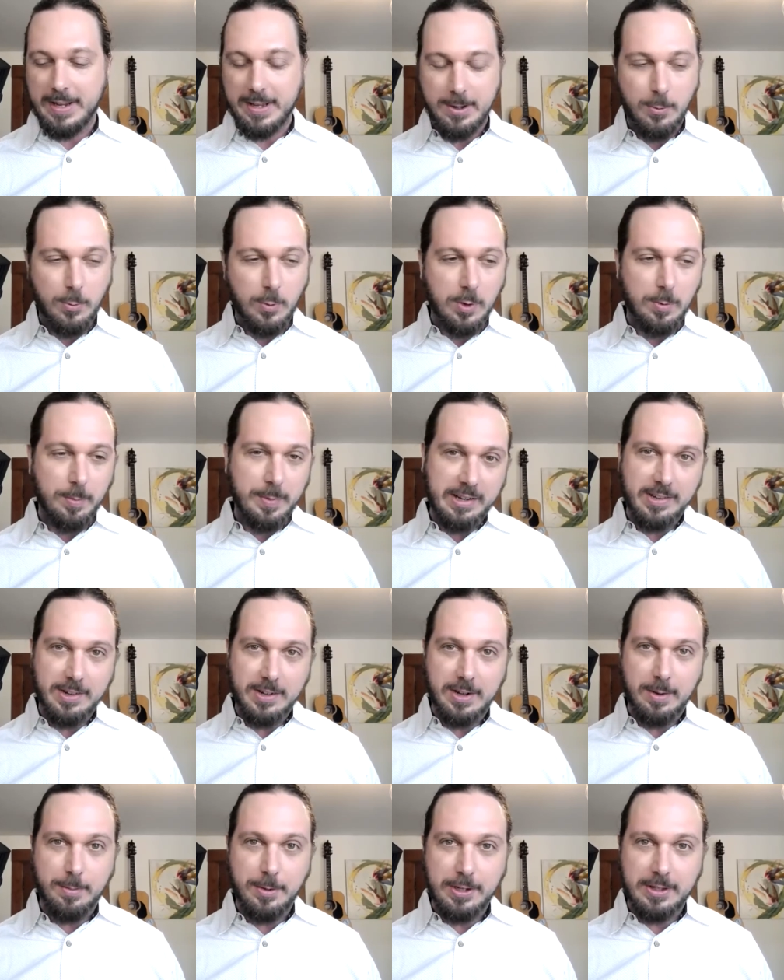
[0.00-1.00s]
Great. We'll make
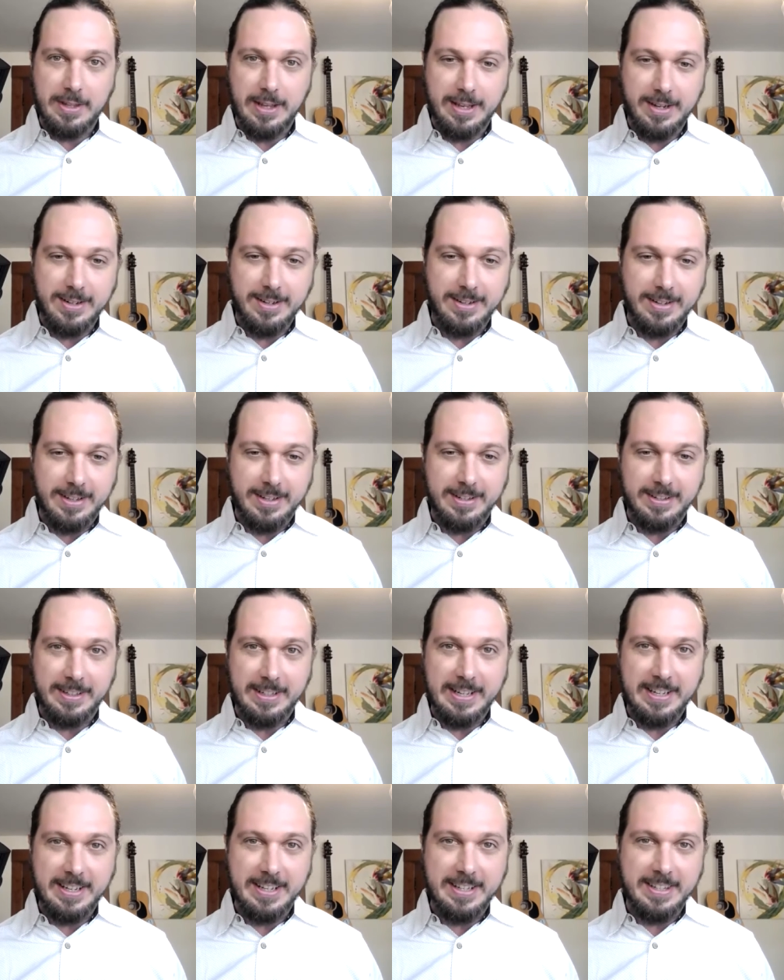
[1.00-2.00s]
sure to put that
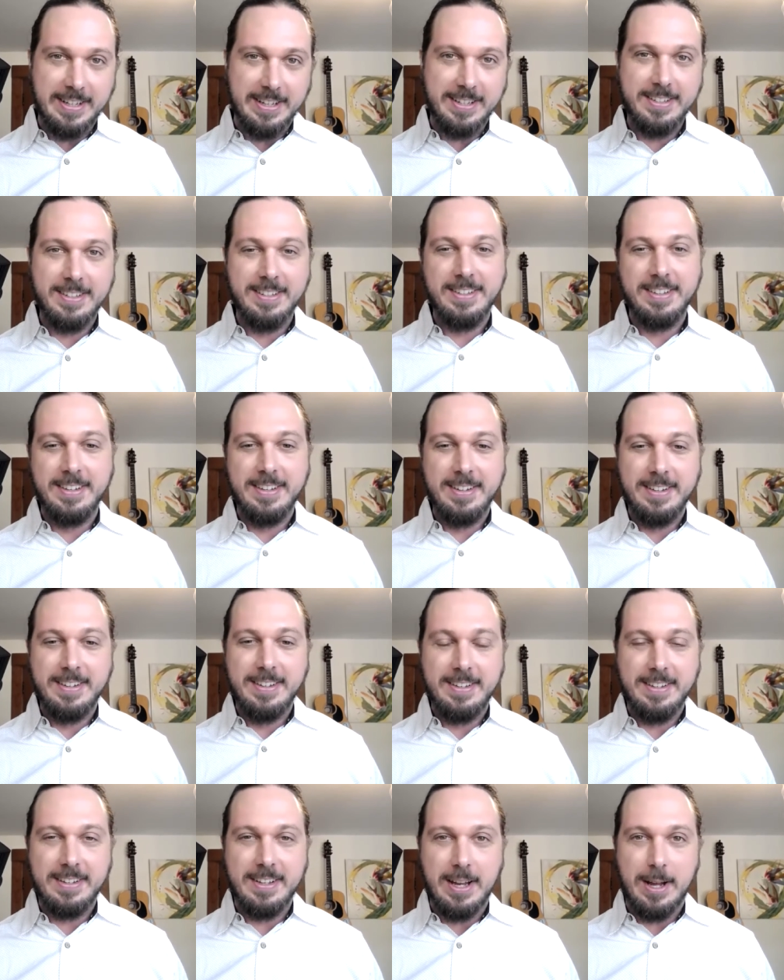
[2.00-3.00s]
link in the
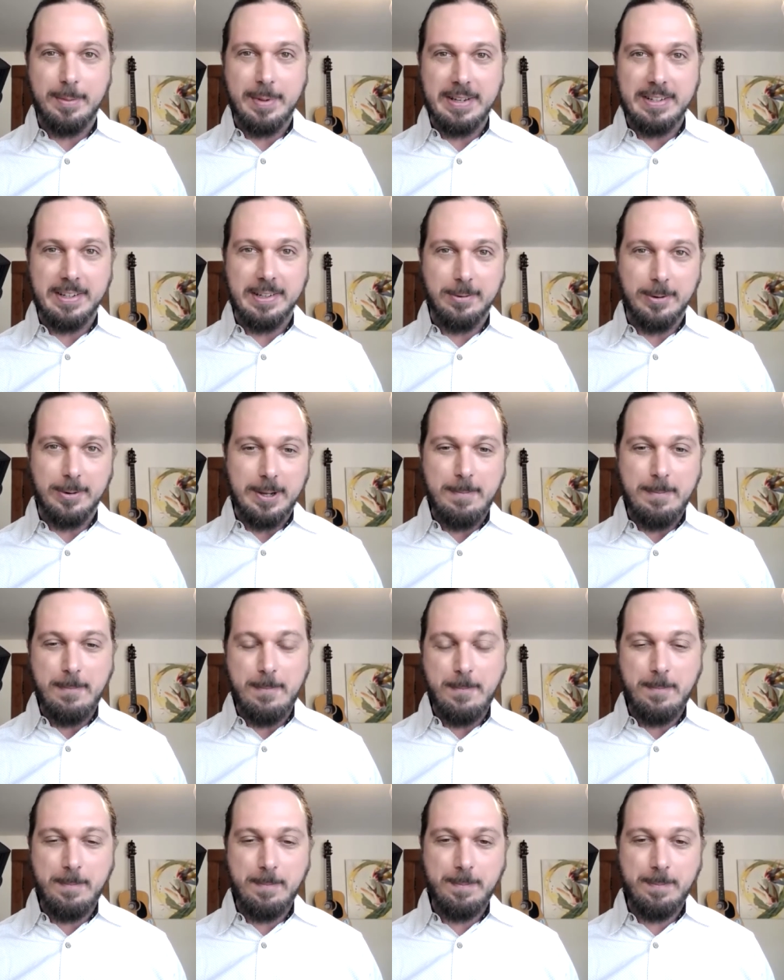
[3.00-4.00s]
comments as well.
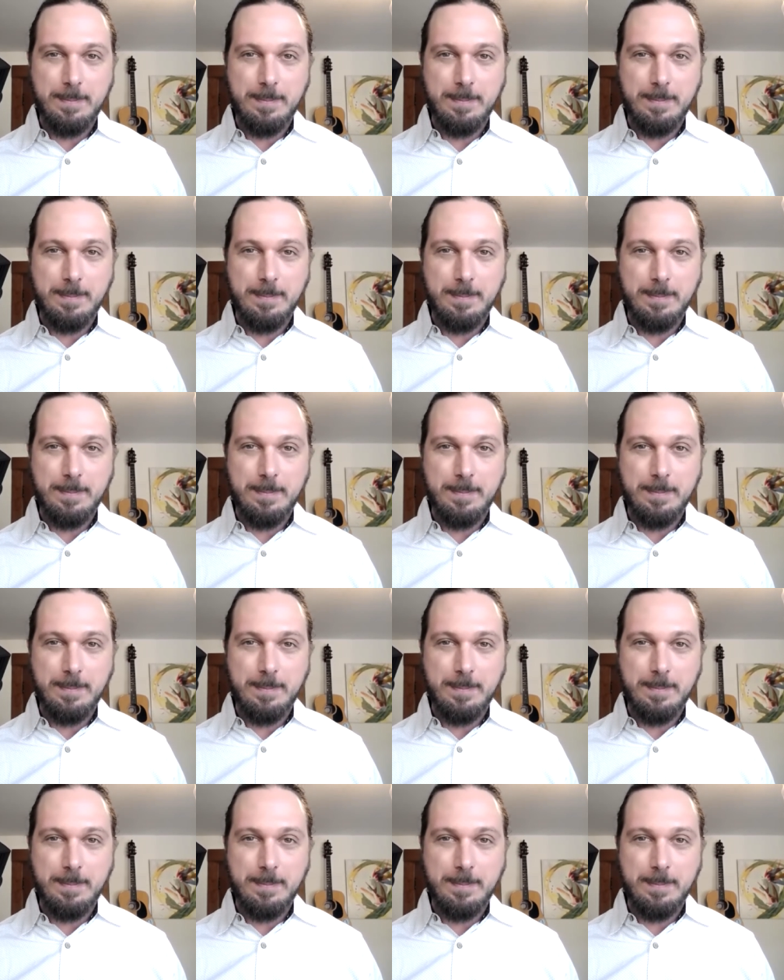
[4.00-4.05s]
